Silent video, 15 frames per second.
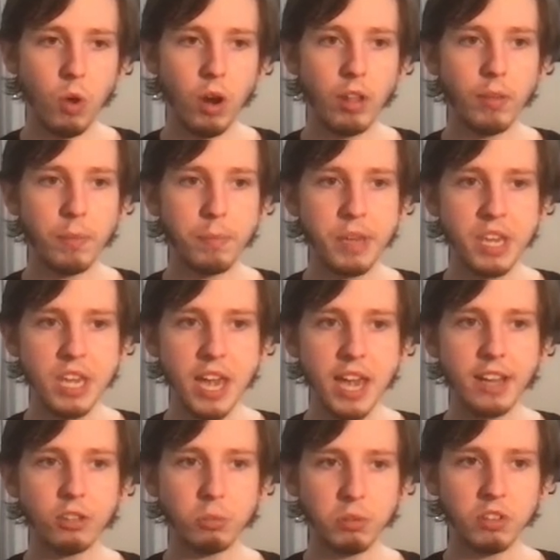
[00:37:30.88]
One of the
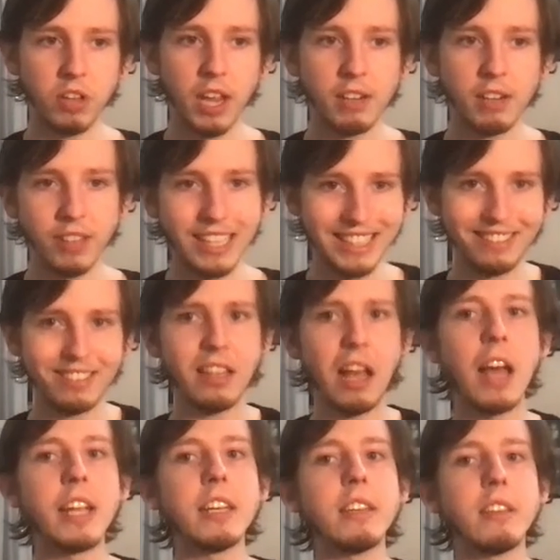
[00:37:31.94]
PAs was kind of like
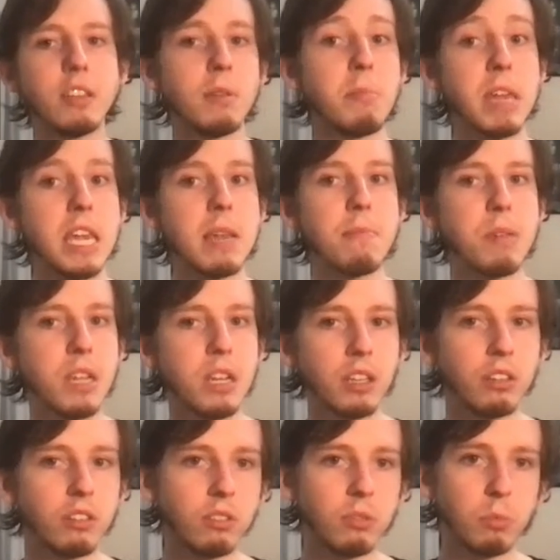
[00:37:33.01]
assigned to me
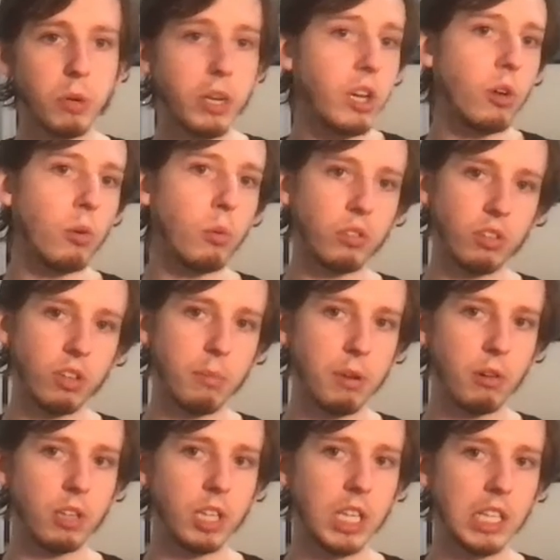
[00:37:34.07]
because we knew it was going to be
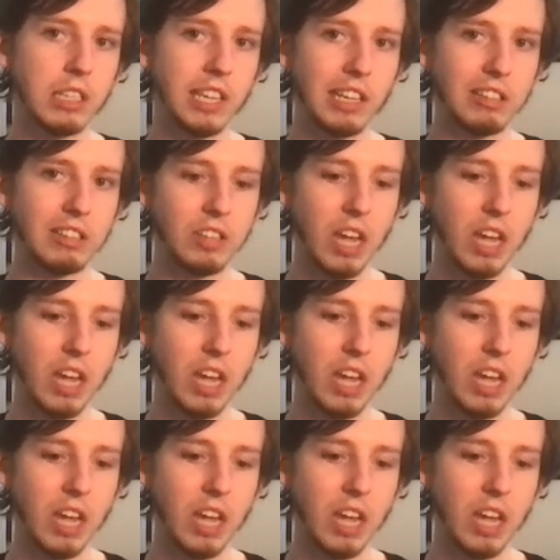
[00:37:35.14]
a really intense